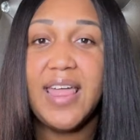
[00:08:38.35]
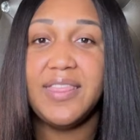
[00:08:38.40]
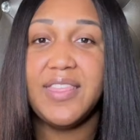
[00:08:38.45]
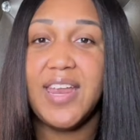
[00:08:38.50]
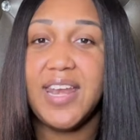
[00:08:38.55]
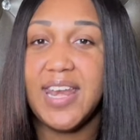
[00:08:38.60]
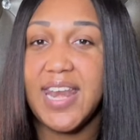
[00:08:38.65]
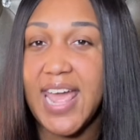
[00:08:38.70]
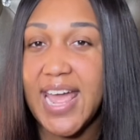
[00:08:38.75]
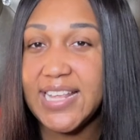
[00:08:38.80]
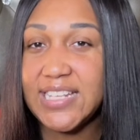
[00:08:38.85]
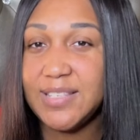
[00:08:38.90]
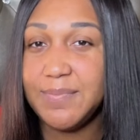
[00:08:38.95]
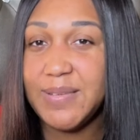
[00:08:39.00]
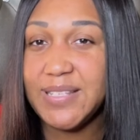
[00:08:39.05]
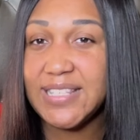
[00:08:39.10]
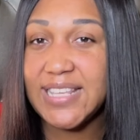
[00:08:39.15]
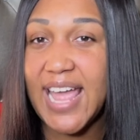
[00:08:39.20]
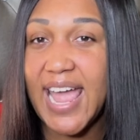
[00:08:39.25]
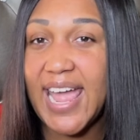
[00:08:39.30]
The next
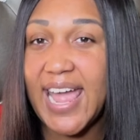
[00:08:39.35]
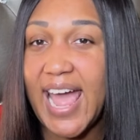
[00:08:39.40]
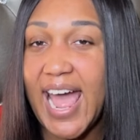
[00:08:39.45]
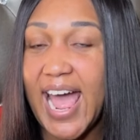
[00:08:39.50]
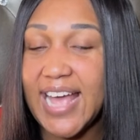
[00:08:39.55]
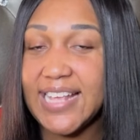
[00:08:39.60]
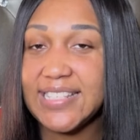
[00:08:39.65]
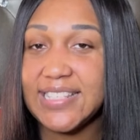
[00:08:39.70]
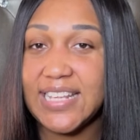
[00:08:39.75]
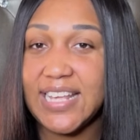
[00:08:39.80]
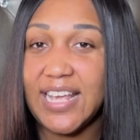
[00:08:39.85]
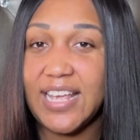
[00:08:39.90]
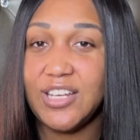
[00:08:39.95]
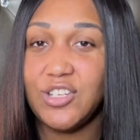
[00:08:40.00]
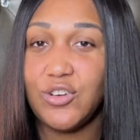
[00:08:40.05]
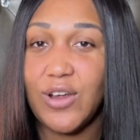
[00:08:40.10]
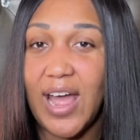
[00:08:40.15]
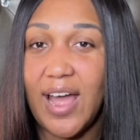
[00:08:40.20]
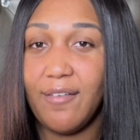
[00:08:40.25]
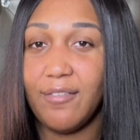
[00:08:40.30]
mistake I see
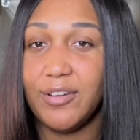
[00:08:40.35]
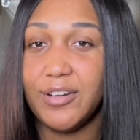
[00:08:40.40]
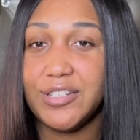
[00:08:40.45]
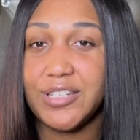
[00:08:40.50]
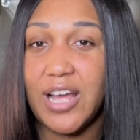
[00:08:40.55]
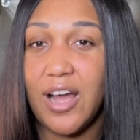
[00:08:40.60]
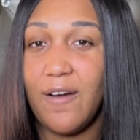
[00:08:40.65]
travelers